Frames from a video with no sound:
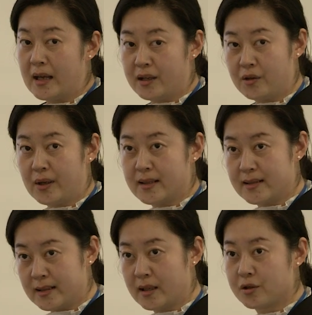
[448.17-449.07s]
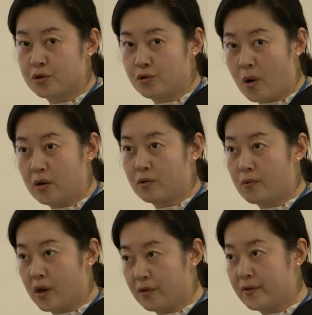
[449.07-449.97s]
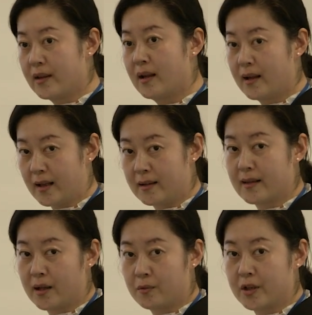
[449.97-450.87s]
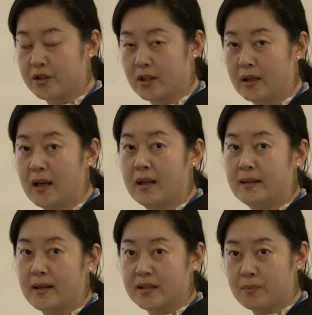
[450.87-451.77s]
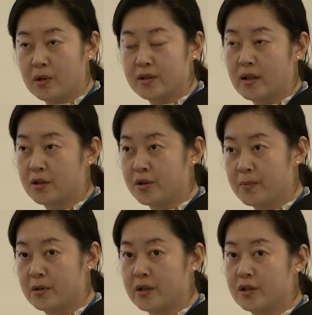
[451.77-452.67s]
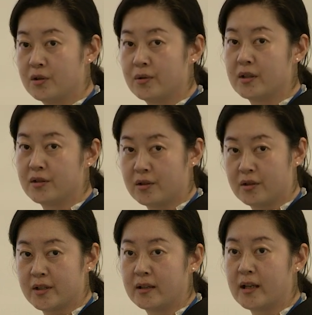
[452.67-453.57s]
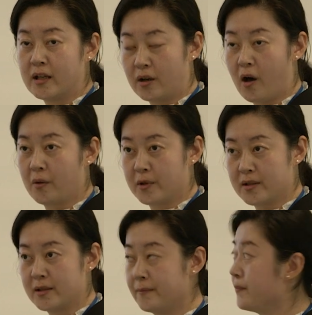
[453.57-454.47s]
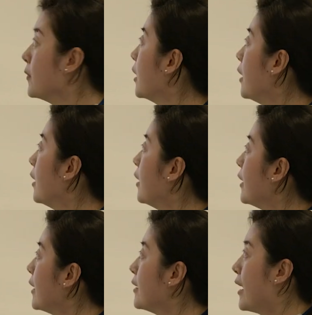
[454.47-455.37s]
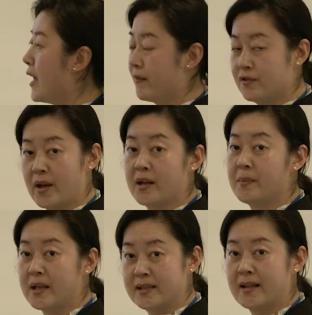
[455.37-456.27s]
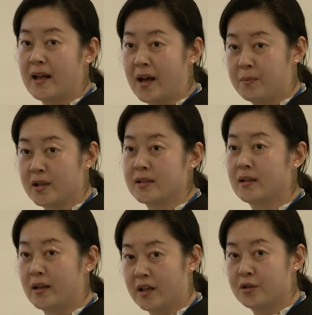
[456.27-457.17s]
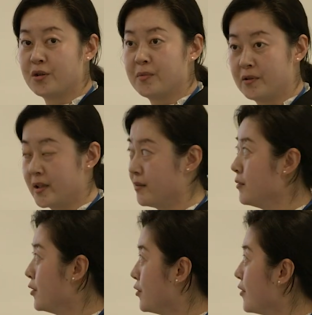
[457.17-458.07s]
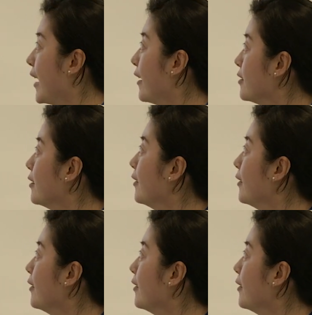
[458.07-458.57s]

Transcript: And you can see a strong growth in that region that's most attributed to the surge in e-commerce. And I have to admit that I personally contributed to that,